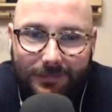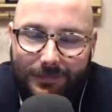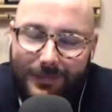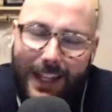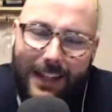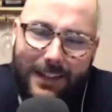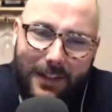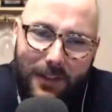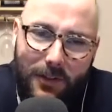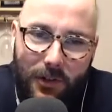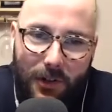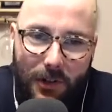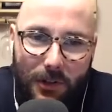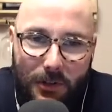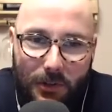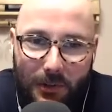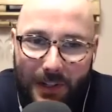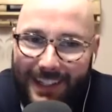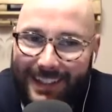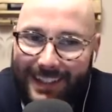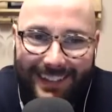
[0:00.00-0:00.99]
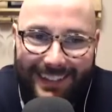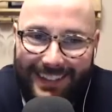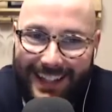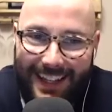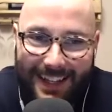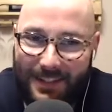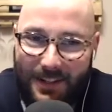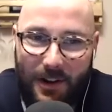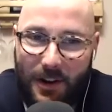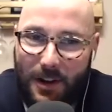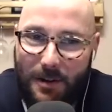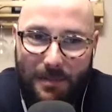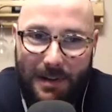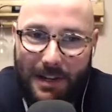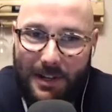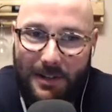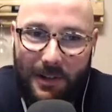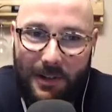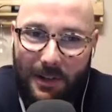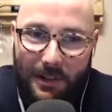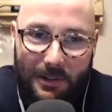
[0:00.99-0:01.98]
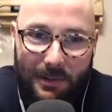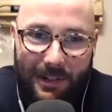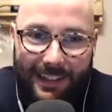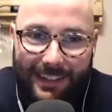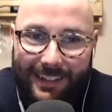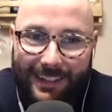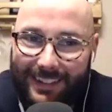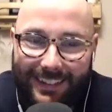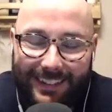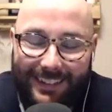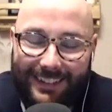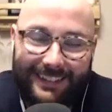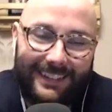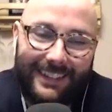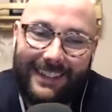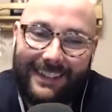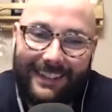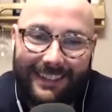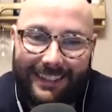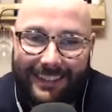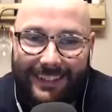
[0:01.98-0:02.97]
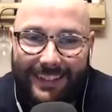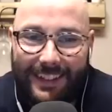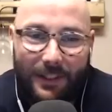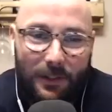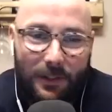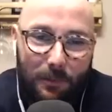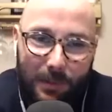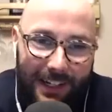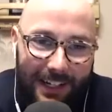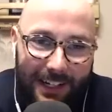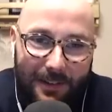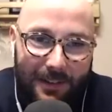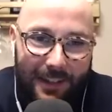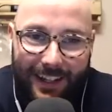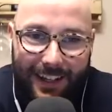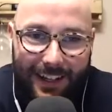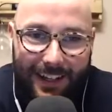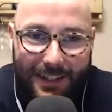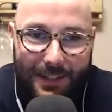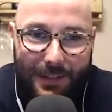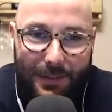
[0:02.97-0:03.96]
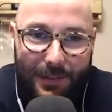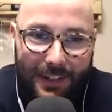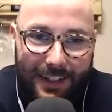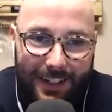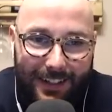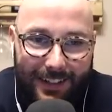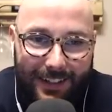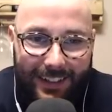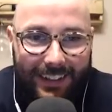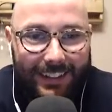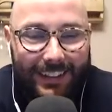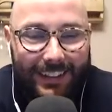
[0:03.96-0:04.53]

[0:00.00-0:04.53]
That's a drugs raid. That's got to be a drugs raid. They don't bring out the guns for nothing.